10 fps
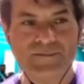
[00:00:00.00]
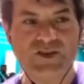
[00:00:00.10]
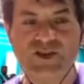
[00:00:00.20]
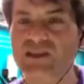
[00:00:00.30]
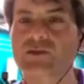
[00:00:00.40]

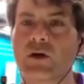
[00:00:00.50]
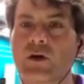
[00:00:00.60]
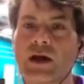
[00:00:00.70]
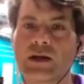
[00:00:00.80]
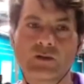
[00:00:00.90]
Just
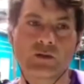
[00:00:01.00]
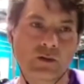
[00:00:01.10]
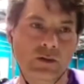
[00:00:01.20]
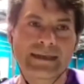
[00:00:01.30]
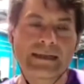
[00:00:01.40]
Right,
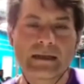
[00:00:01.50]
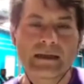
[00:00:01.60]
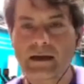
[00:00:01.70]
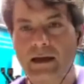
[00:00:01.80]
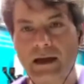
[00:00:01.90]
or
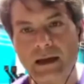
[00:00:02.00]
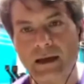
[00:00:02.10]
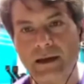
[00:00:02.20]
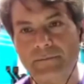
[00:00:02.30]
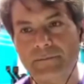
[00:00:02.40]

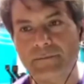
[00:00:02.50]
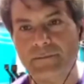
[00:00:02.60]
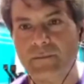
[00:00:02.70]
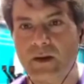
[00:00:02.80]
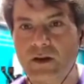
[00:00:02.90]
a
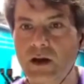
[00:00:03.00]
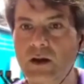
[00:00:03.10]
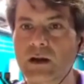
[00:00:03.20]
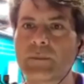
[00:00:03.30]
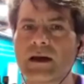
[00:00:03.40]

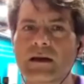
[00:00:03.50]
200